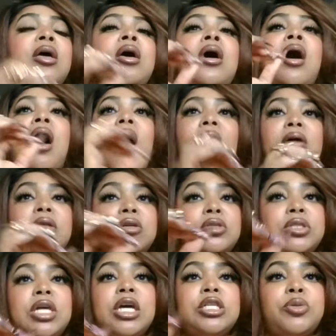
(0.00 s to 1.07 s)
all those
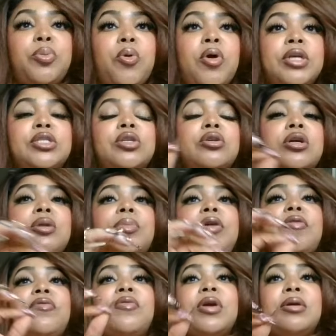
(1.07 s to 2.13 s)
touch points are going to be
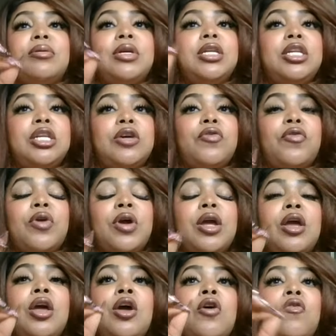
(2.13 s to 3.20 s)
very different
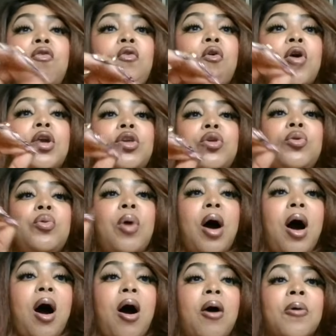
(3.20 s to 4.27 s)
for you
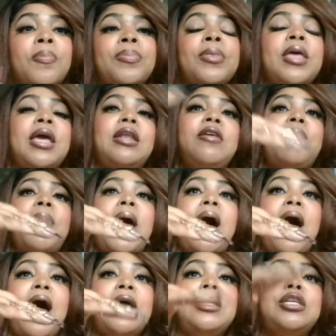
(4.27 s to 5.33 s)
all. And if my
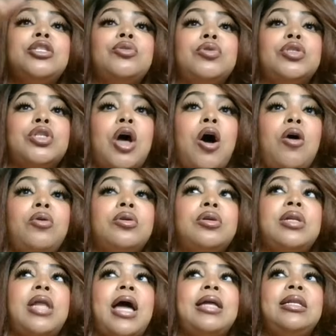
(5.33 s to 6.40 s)
audience was older,
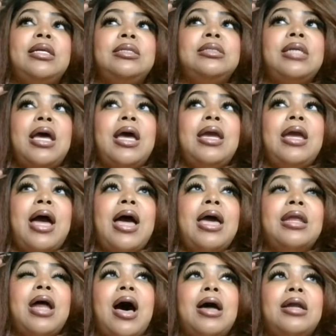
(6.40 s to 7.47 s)
like let's say I had
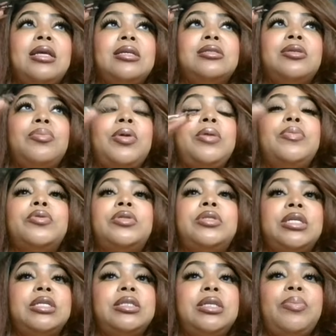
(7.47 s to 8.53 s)
an audience of people
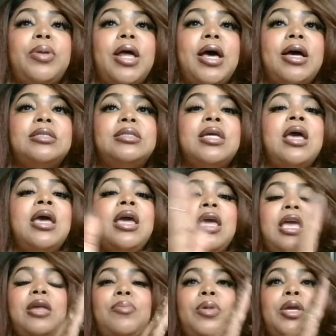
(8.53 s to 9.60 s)
60 plus,
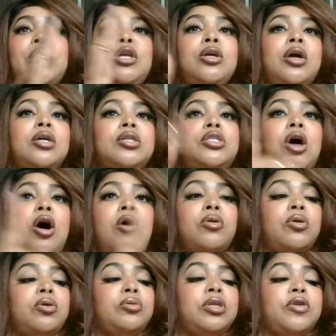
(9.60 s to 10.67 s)
it'd be a
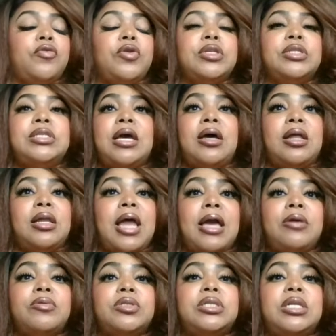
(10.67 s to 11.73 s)
total different set of
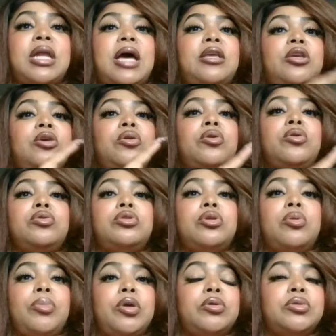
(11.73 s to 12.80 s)
language that I use,
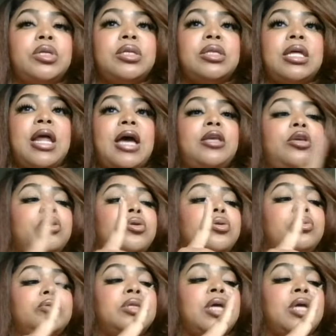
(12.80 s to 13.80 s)
music that I use,